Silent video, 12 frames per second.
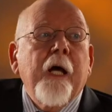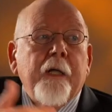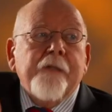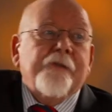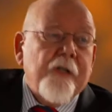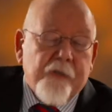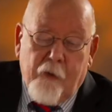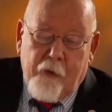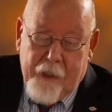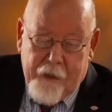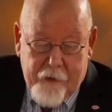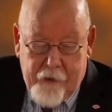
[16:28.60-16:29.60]
let's just go
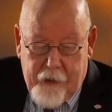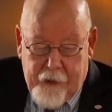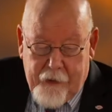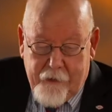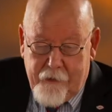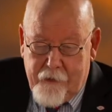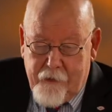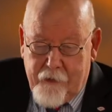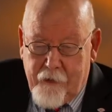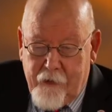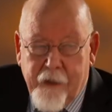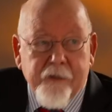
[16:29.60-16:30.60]
ahead and
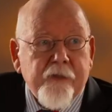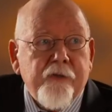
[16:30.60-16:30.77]
let's